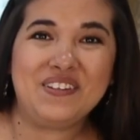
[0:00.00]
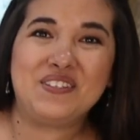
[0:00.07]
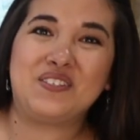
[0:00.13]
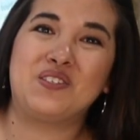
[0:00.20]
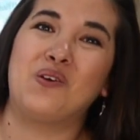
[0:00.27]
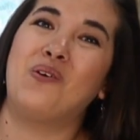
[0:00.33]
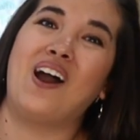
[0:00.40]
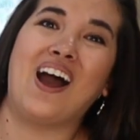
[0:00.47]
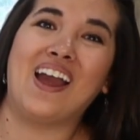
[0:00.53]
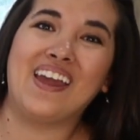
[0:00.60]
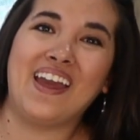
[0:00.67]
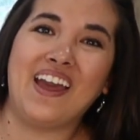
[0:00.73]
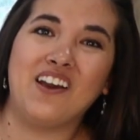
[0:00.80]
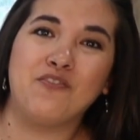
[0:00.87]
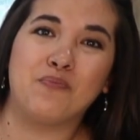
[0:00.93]
So I
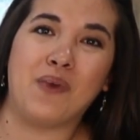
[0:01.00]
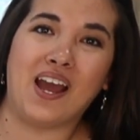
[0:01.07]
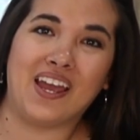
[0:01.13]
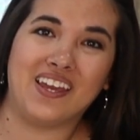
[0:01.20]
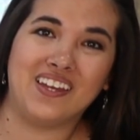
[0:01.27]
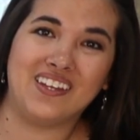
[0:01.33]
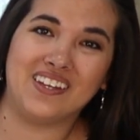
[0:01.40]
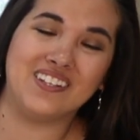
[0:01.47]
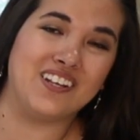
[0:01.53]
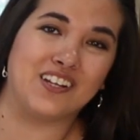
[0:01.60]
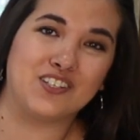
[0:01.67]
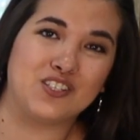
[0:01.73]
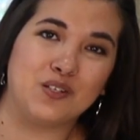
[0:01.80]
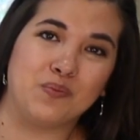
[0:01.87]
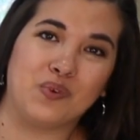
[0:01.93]
have my
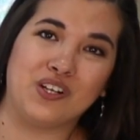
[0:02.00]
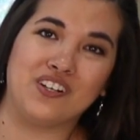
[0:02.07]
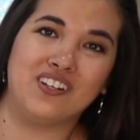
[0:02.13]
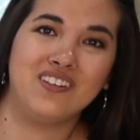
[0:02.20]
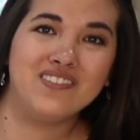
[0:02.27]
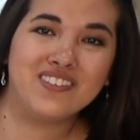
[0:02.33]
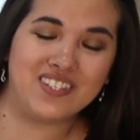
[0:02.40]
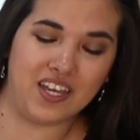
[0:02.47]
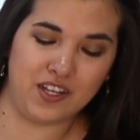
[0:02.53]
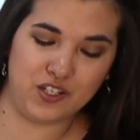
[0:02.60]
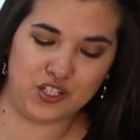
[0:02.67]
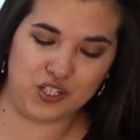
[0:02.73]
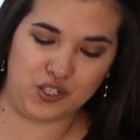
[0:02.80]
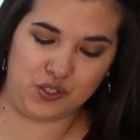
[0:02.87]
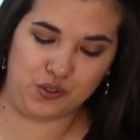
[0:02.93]
induction burner
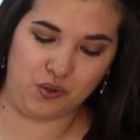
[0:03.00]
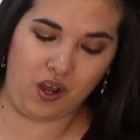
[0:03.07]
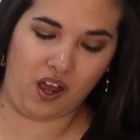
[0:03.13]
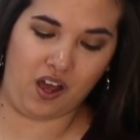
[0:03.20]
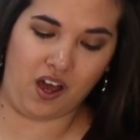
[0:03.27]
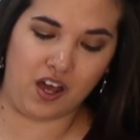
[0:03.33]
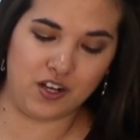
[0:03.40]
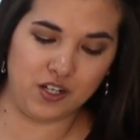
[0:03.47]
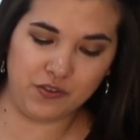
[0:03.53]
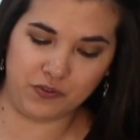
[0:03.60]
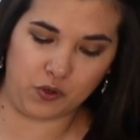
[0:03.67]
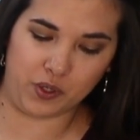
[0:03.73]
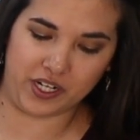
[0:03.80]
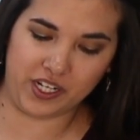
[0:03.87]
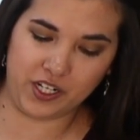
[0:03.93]
set to
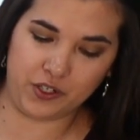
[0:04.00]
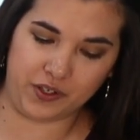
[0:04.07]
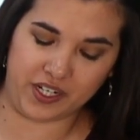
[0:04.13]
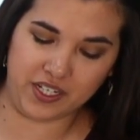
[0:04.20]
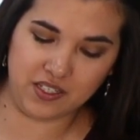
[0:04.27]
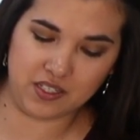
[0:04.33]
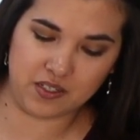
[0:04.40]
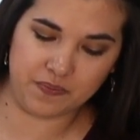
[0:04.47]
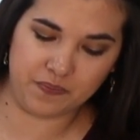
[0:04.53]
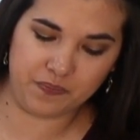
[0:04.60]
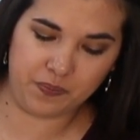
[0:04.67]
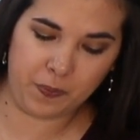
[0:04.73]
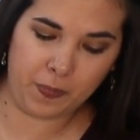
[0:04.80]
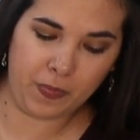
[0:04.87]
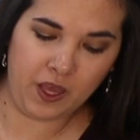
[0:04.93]
140 degrees,
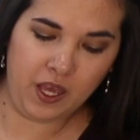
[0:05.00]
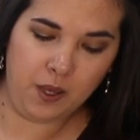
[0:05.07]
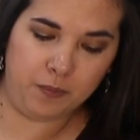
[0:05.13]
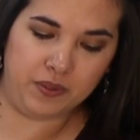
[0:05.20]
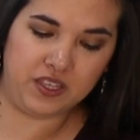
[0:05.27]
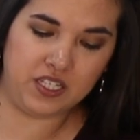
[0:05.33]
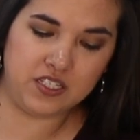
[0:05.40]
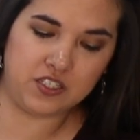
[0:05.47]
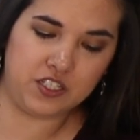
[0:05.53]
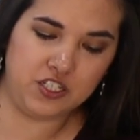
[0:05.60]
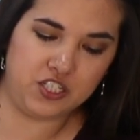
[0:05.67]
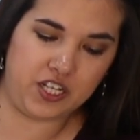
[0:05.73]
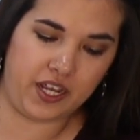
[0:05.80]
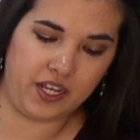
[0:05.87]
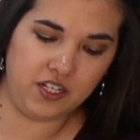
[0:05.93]
but this
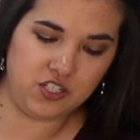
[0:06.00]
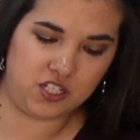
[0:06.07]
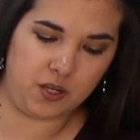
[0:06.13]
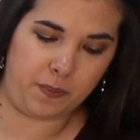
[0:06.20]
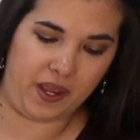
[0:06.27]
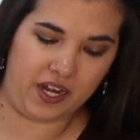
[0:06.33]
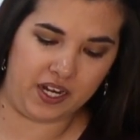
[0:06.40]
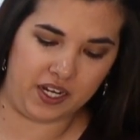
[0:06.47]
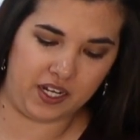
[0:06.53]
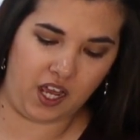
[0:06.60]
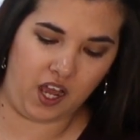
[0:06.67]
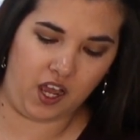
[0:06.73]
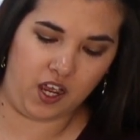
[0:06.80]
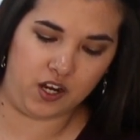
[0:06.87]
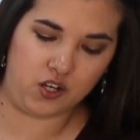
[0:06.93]
could change depending
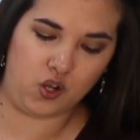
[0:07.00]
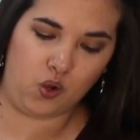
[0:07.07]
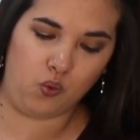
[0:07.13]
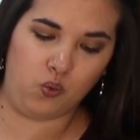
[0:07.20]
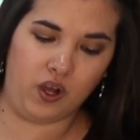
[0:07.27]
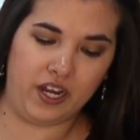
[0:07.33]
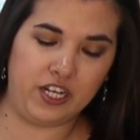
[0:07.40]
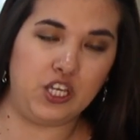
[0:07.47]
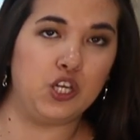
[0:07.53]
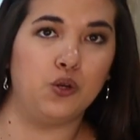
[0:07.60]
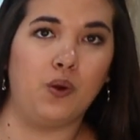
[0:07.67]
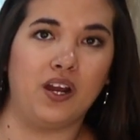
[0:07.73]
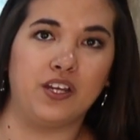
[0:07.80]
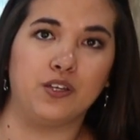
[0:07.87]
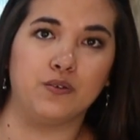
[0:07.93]
on what
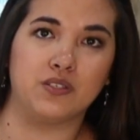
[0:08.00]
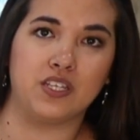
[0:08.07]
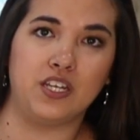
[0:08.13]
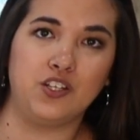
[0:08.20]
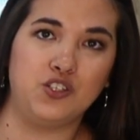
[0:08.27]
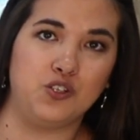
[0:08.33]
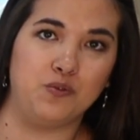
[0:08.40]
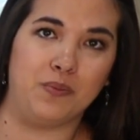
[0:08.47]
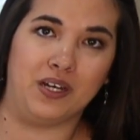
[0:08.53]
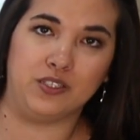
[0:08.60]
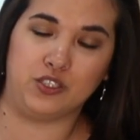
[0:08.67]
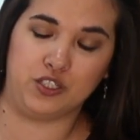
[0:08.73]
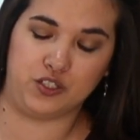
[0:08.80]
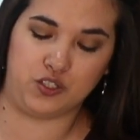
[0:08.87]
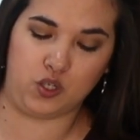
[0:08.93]
you are using to
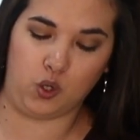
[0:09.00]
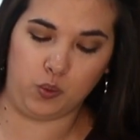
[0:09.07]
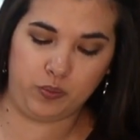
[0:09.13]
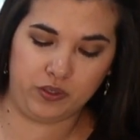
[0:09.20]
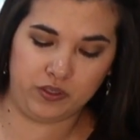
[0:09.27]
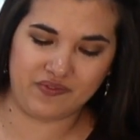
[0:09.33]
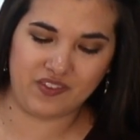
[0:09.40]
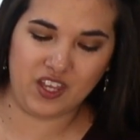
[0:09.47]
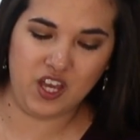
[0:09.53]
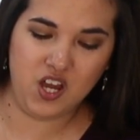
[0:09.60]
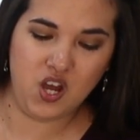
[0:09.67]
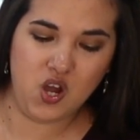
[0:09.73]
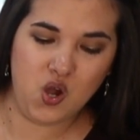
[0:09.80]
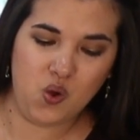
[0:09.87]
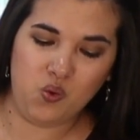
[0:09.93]
melt your soap.
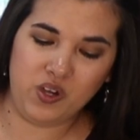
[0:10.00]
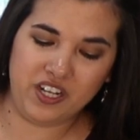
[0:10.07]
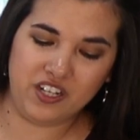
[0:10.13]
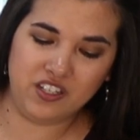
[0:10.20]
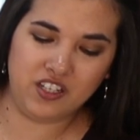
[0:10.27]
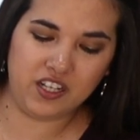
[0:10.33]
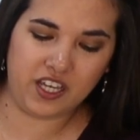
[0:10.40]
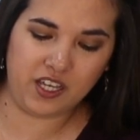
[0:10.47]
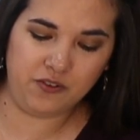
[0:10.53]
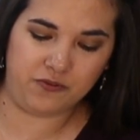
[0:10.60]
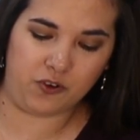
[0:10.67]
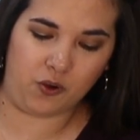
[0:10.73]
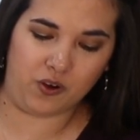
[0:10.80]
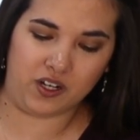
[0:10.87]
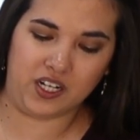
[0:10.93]
What you're looking
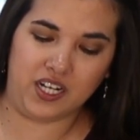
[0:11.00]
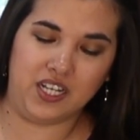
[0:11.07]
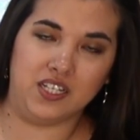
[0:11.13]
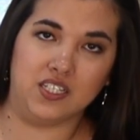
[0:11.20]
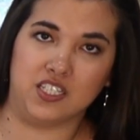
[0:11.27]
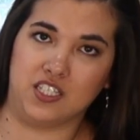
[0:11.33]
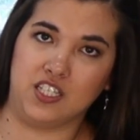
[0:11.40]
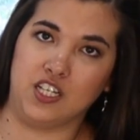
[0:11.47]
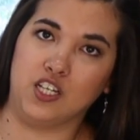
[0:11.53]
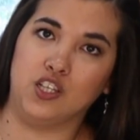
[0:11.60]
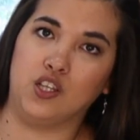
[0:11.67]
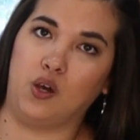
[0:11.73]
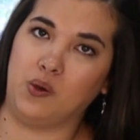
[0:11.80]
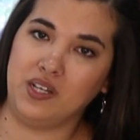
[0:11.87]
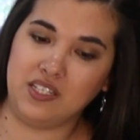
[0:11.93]
for is the
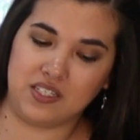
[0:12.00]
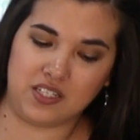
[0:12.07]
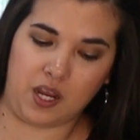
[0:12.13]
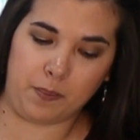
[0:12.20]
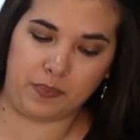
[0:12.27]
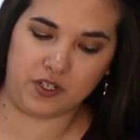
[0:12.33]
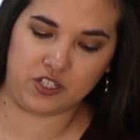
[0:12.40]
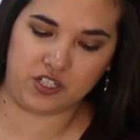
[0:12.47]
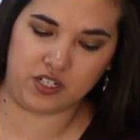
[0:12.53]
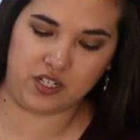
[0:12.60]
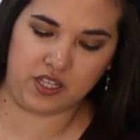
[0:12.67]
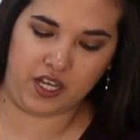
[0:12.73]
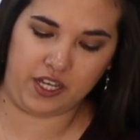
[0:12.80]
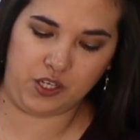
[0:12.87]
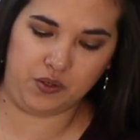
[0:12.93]
lowest
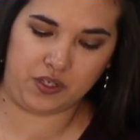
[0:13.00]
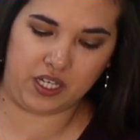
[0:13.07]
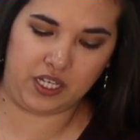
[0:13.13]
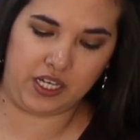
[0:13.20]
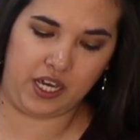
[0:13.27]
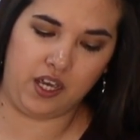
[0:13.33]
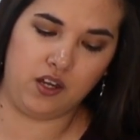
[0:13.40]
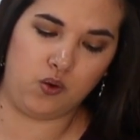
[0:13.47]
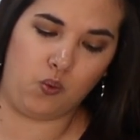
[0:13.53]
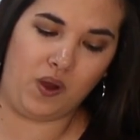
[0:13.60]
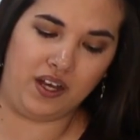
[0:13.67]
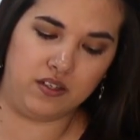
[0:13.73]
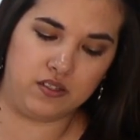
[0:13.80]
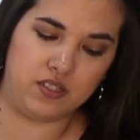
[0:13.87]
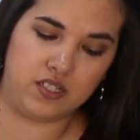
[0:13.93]
temperature that you can get
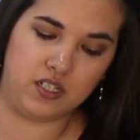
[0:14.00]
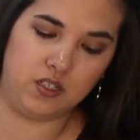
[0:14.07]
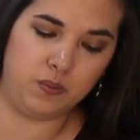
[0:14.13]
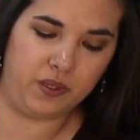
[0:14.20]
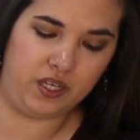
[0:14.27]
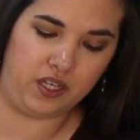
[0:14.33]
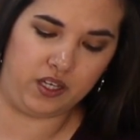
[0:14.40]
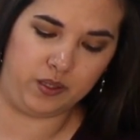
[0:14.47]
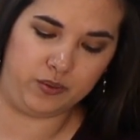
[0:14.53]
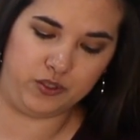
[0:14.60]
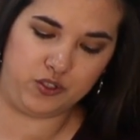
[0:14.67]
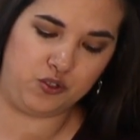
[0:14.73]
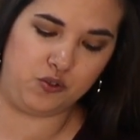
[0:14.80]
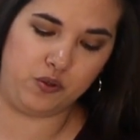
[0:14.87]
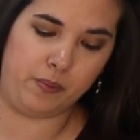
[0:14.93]
while still being
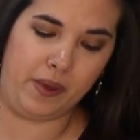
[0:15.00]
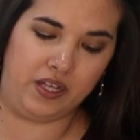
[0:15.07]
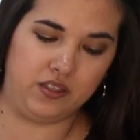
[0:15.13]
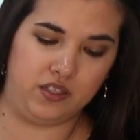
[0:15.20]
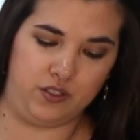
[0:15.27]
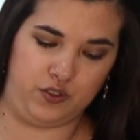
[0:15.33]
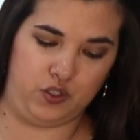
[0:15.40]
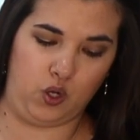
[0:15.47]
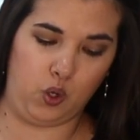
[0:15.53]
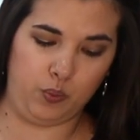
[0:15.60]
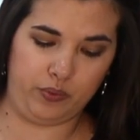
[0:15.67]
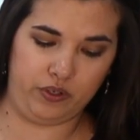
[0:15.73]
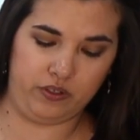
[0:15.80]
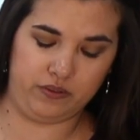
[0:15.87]
able to melt the soap.